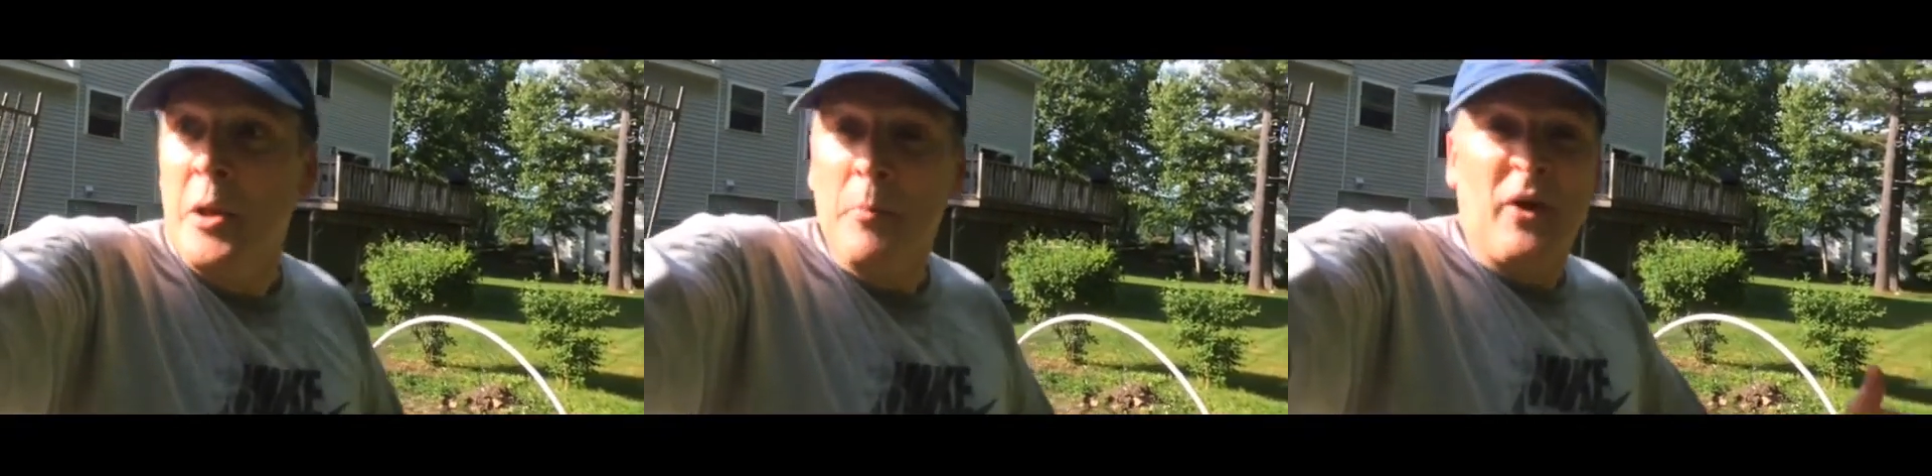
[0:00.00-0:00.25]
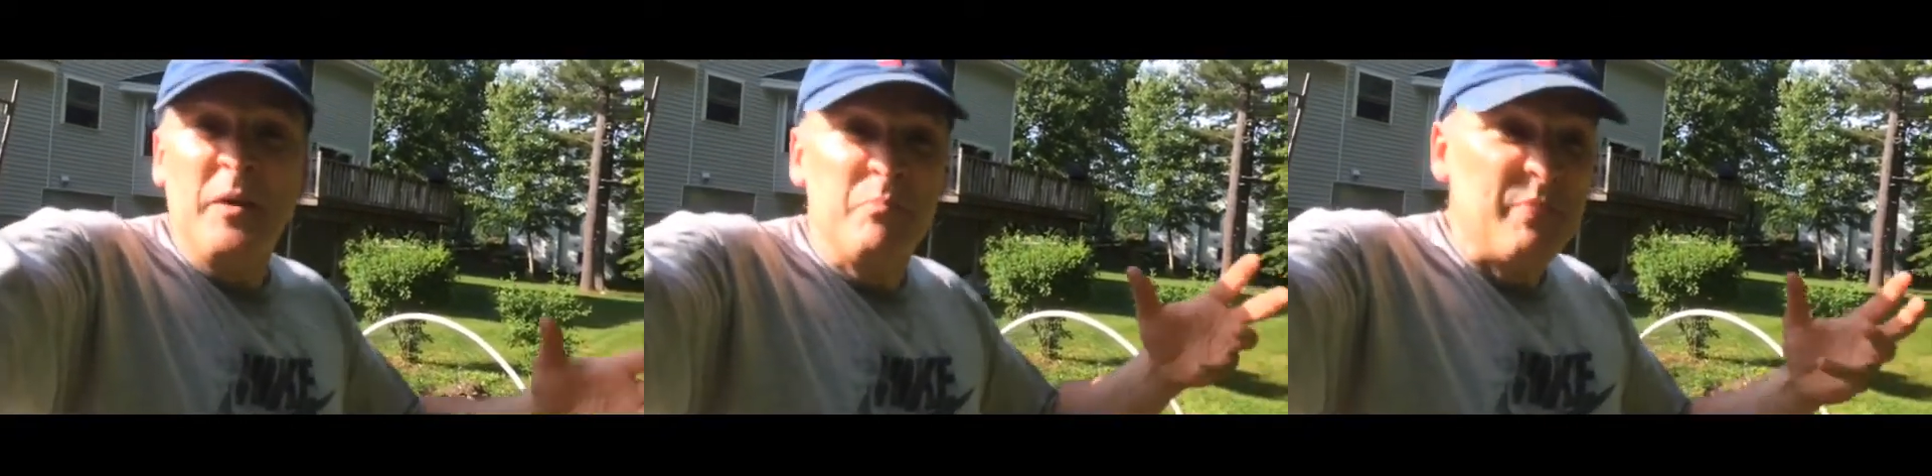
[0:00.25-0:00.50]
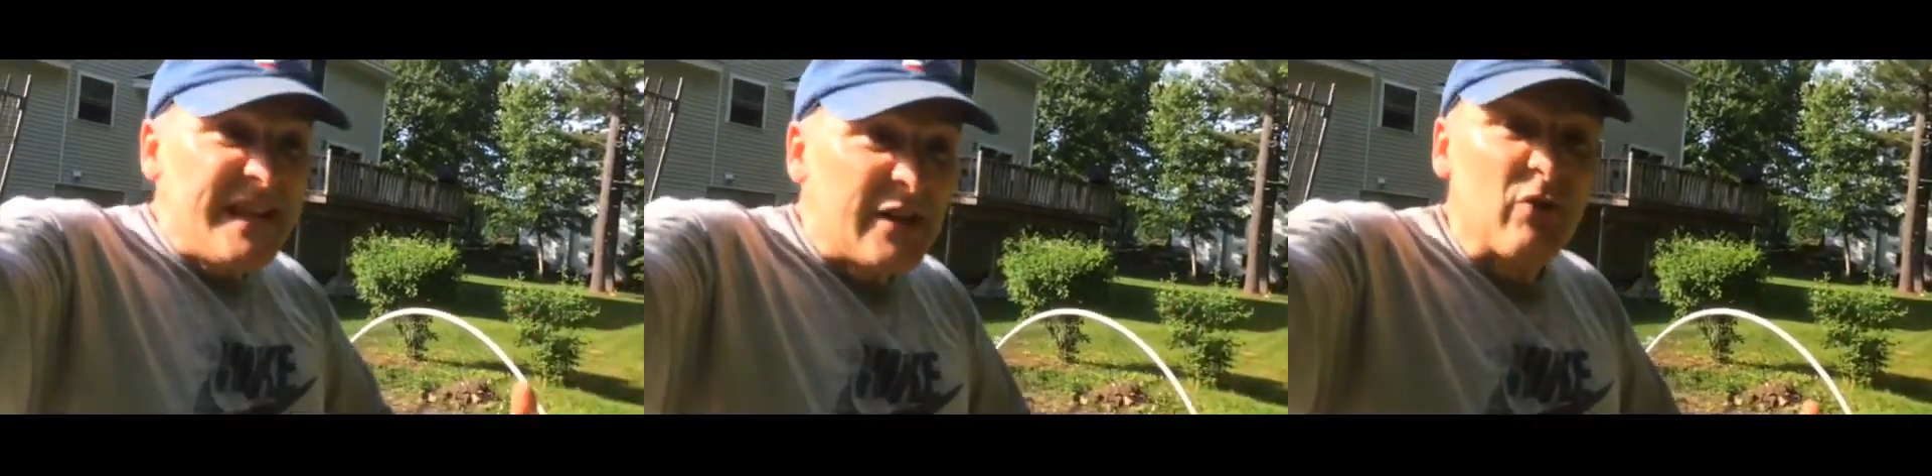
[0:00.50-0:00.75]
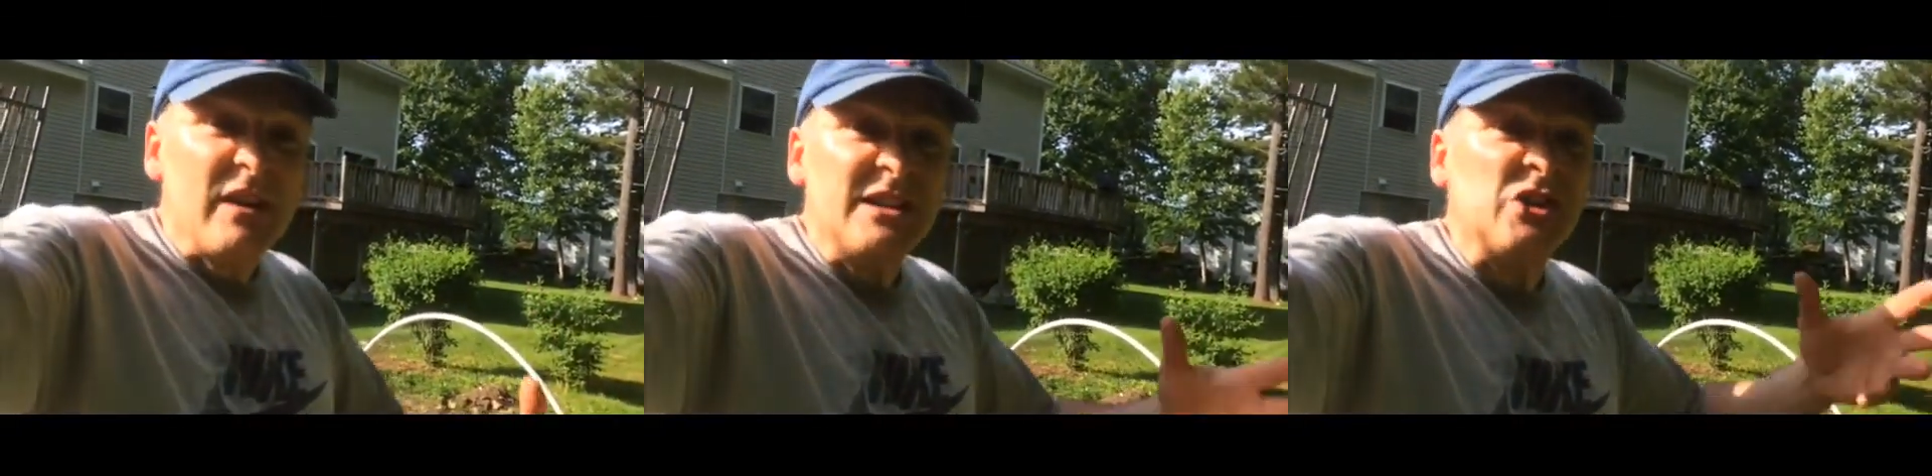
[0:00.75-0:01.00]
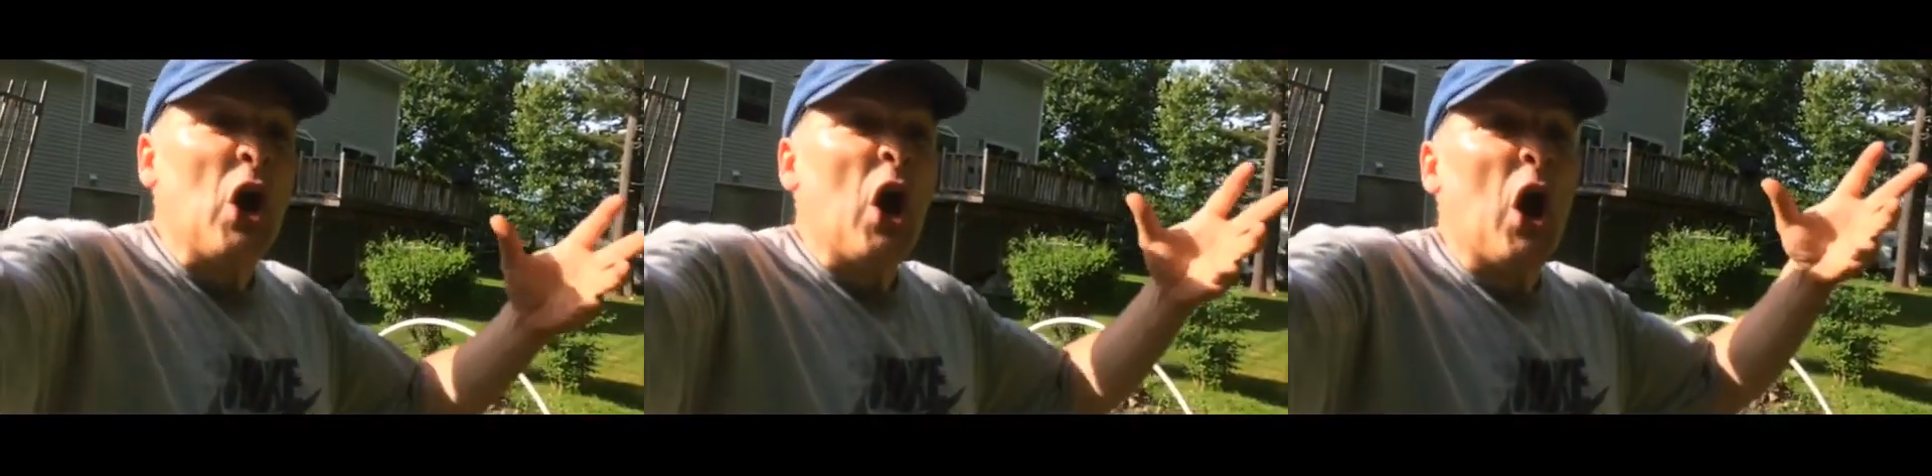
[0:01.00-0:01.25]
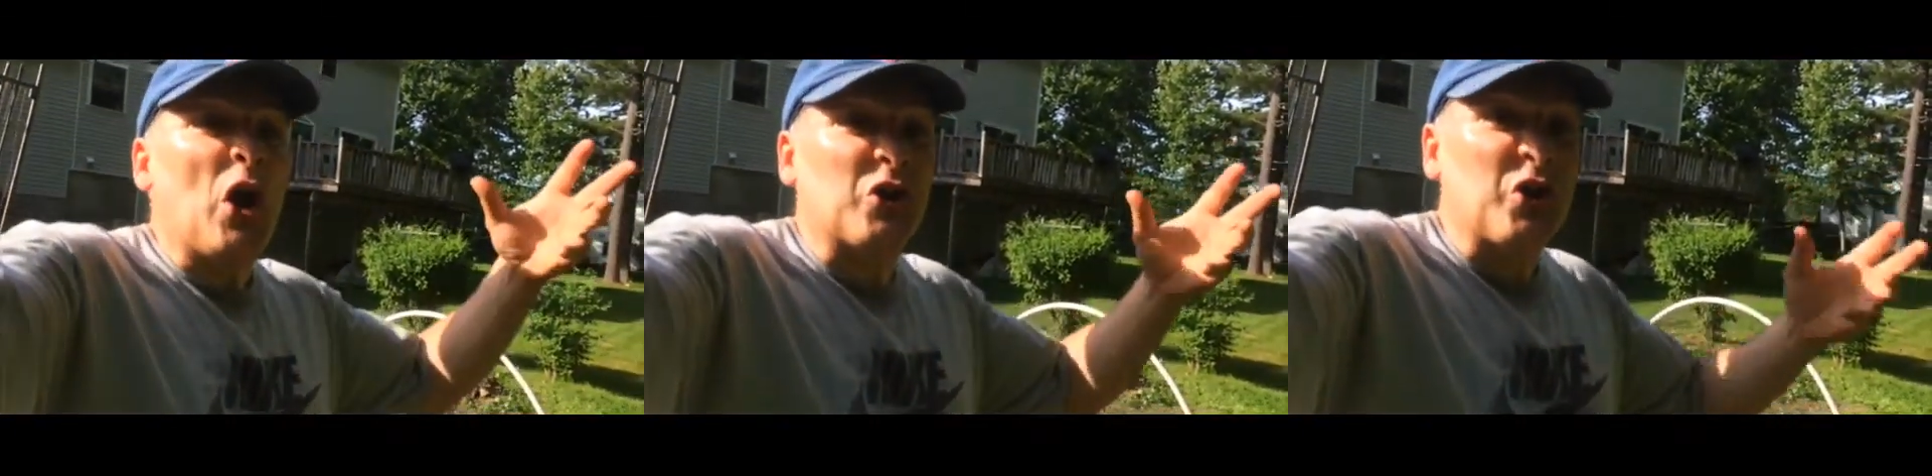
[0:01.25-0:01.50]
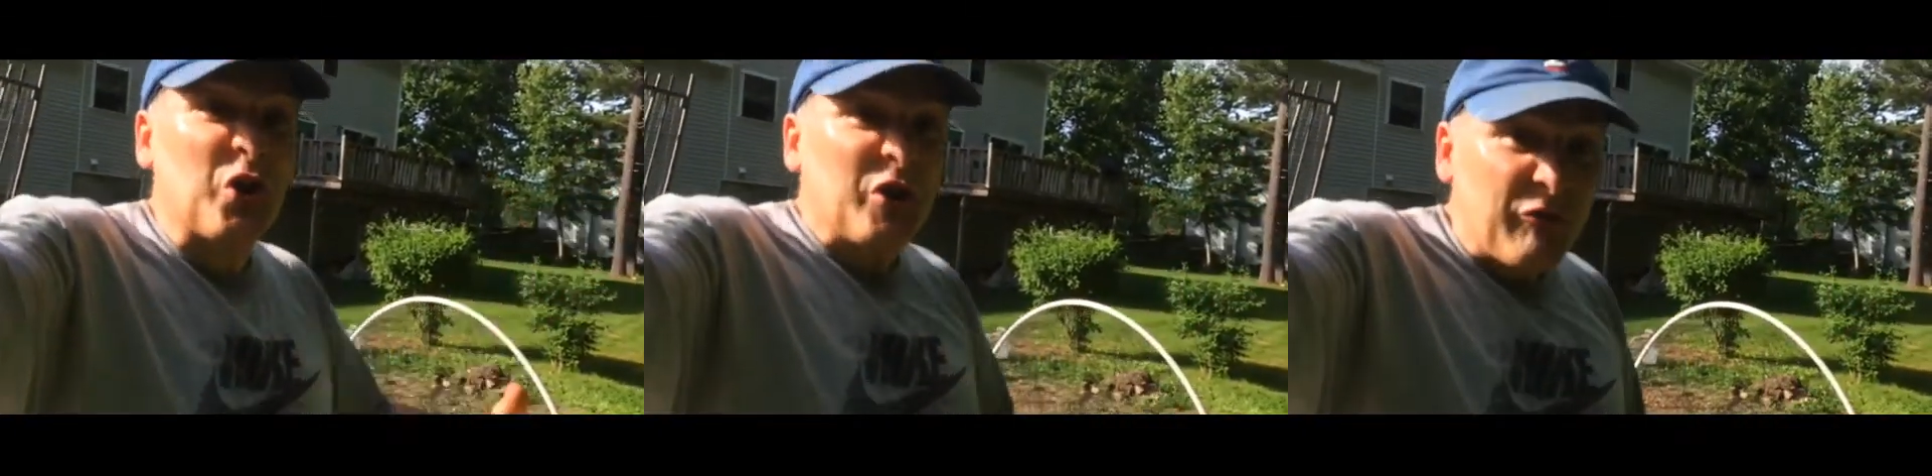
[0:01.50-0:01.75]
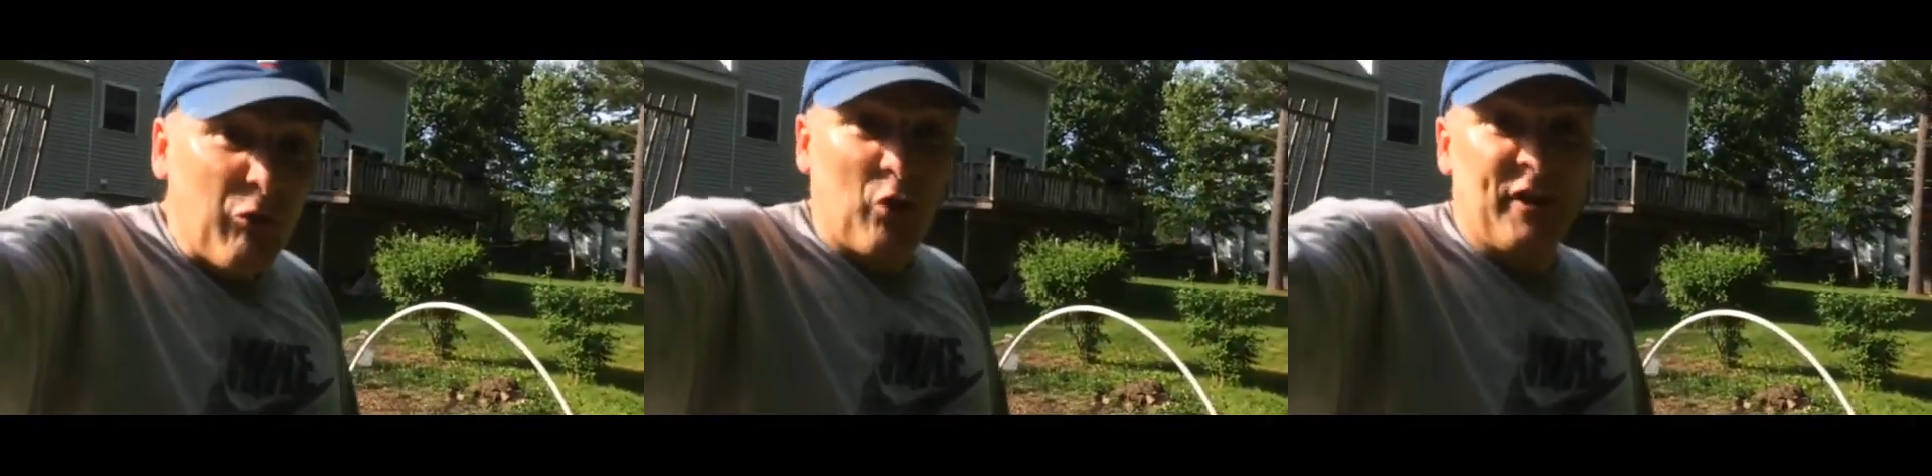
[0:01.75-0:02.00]
Boy, beet greens are
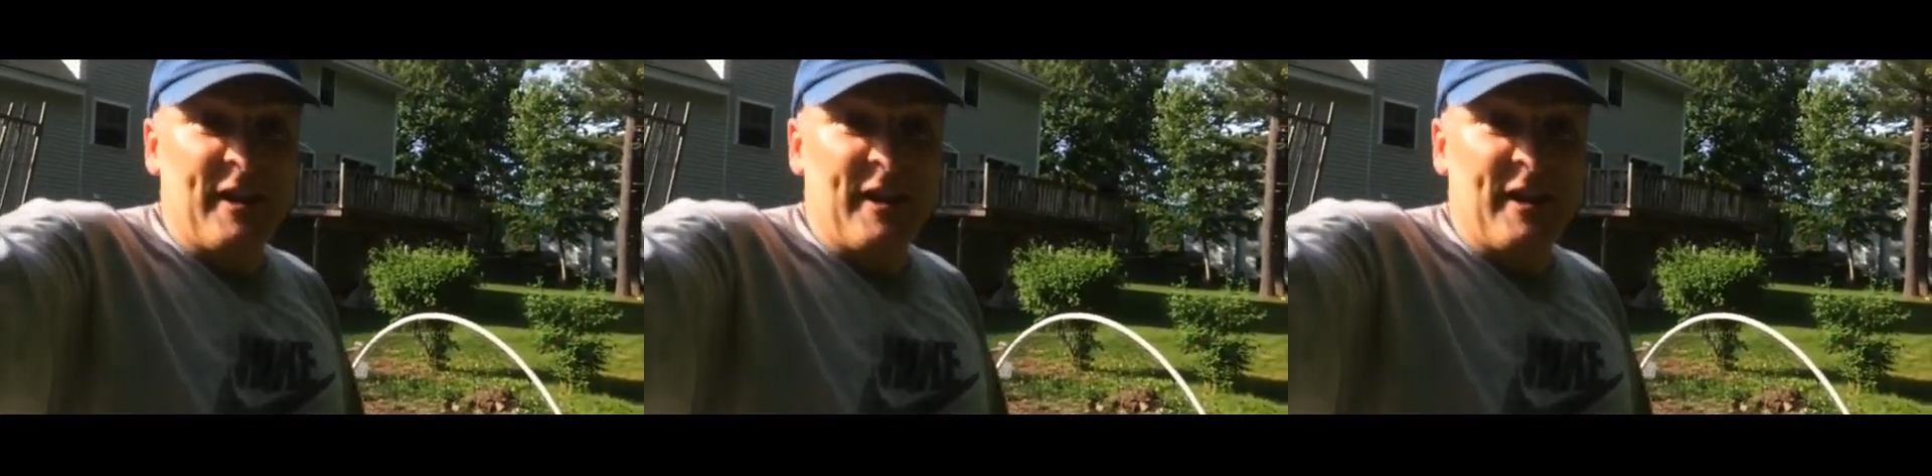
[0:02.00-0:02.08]
good for